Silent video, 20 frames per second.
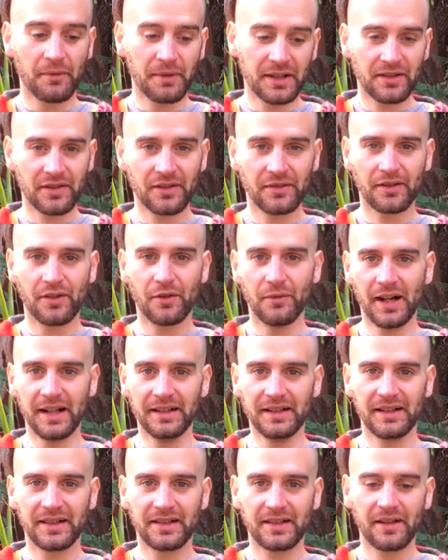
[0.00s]
went to
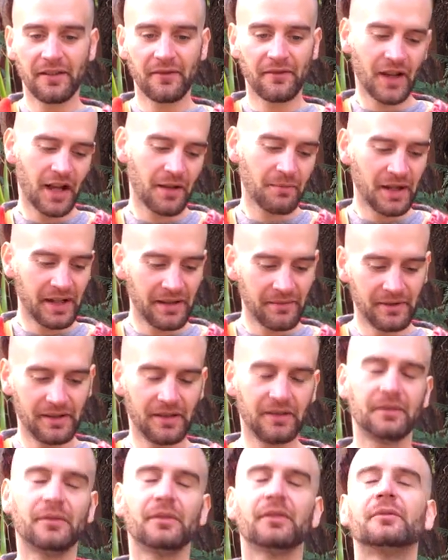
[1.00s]
Kiwani's, found my...
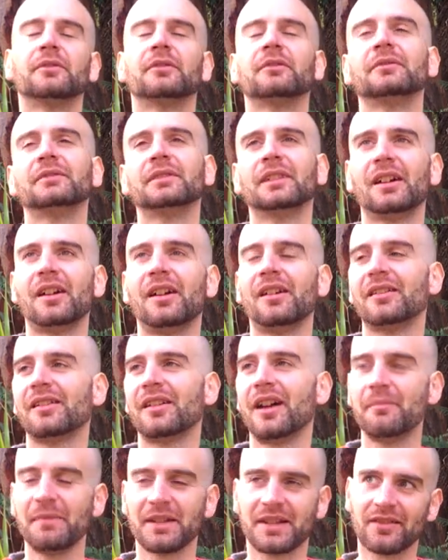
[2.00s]
Oh,
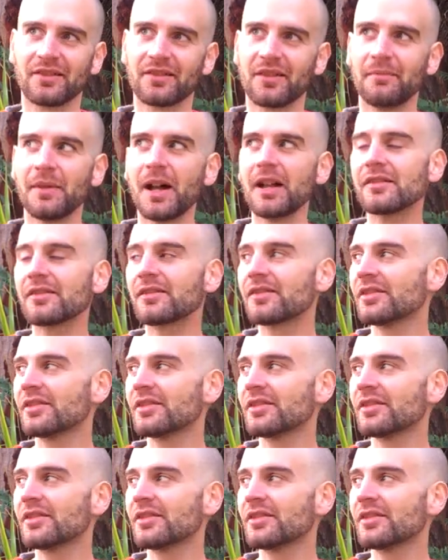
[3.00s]
I miss it so much.